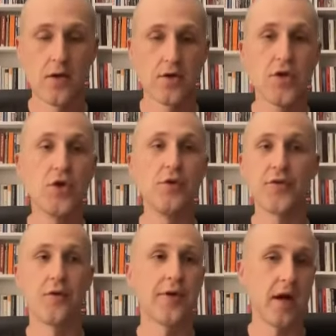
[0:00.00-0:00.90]

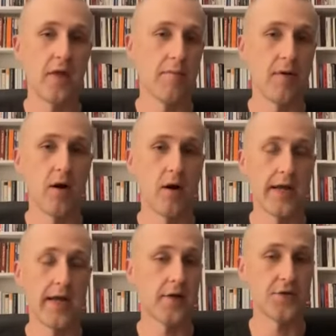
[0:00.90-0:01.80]
230 on the bar
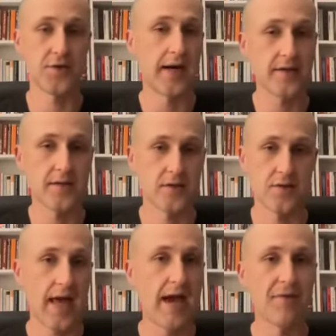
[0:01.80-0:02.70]
in a training session
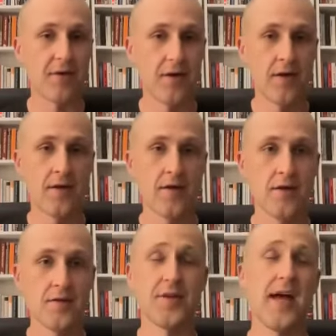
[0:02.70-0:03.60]
ever.
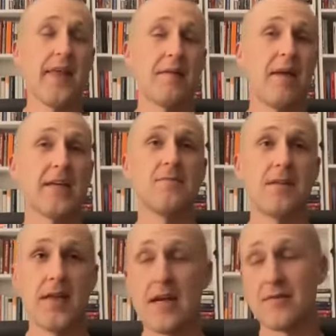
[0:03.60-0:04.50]
So that like makes me
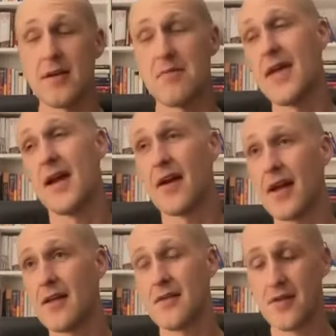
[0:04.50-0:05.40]
think, it's like, man,
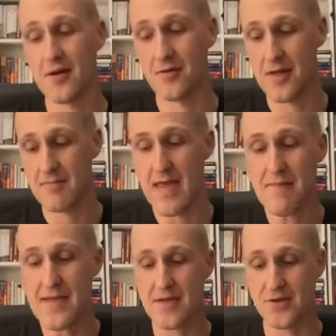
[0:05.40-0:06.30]
like, you know,
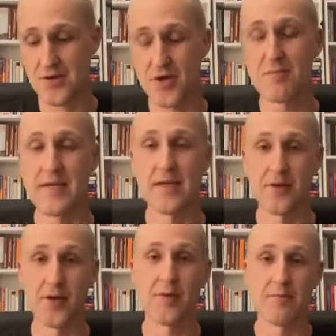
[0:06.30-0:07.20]
maybe it should be a
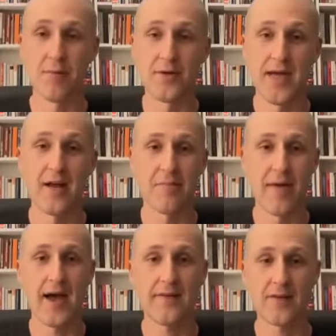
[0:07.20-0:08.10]
little bit more dialed
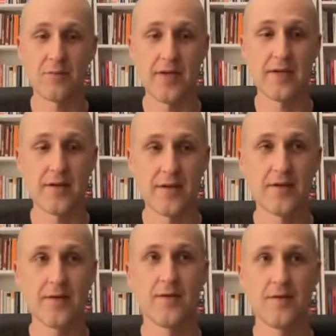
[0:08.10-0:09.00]
back than we
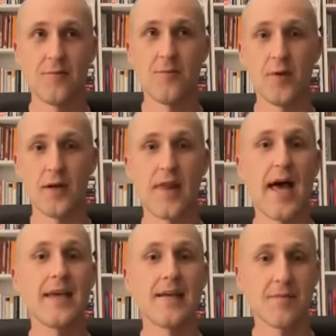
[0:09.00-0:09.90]
would
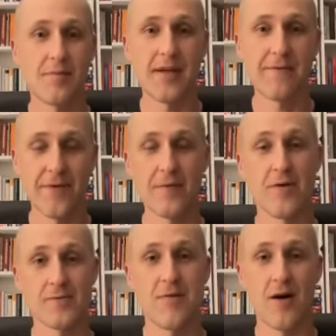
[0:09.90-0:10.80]
like it to be for the
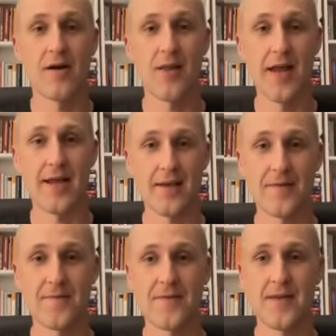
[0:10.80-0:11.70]
most part. Like,
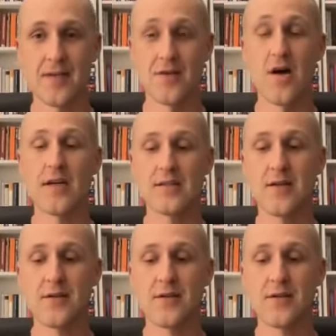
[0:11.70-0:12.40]
as long as they're